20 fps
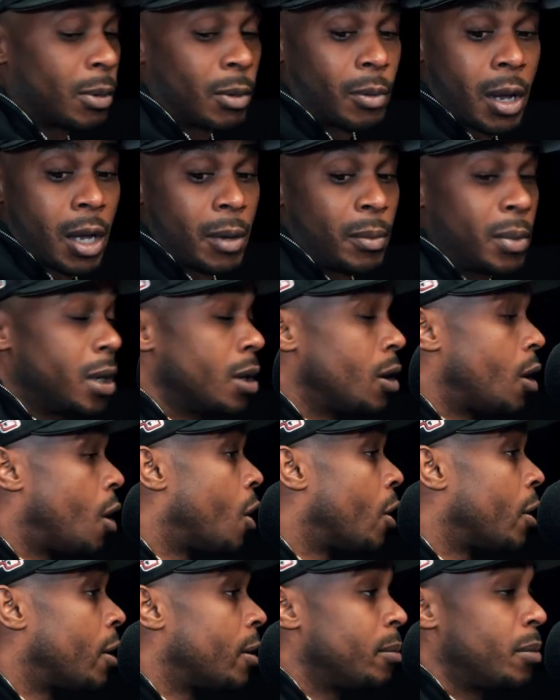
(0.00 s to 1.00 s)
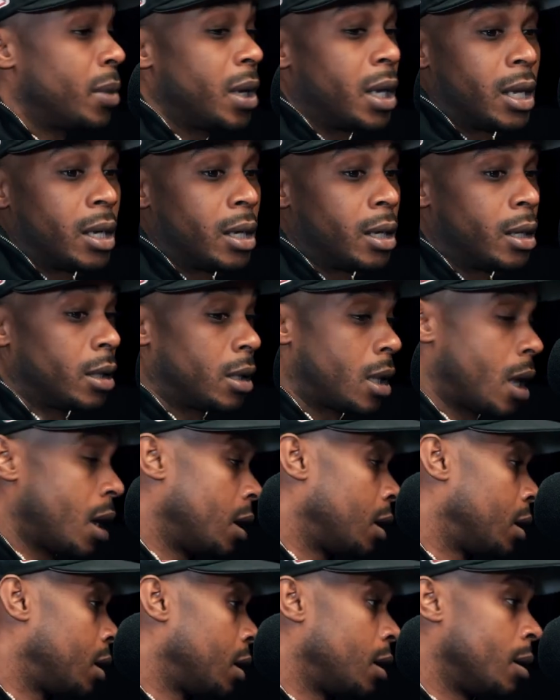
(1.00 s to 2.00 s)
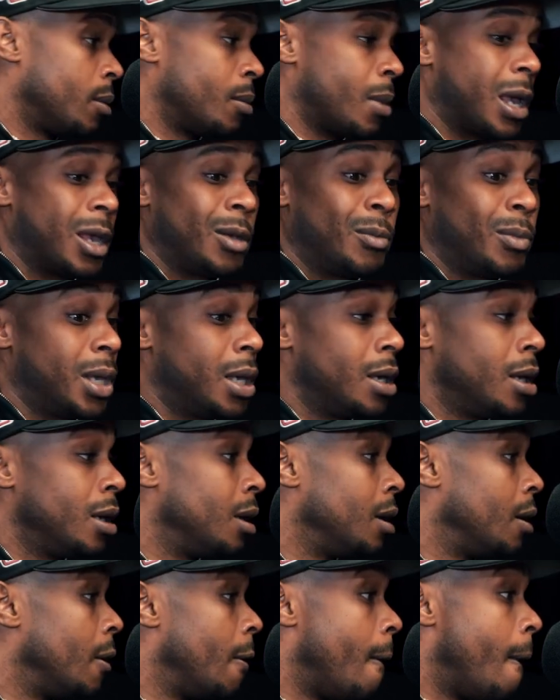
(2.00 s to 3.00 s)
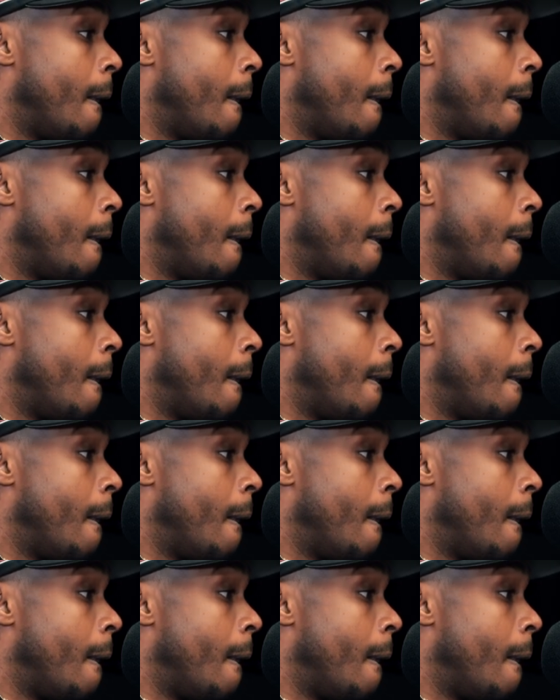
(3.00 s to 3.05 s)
it might be an R and B, like it might be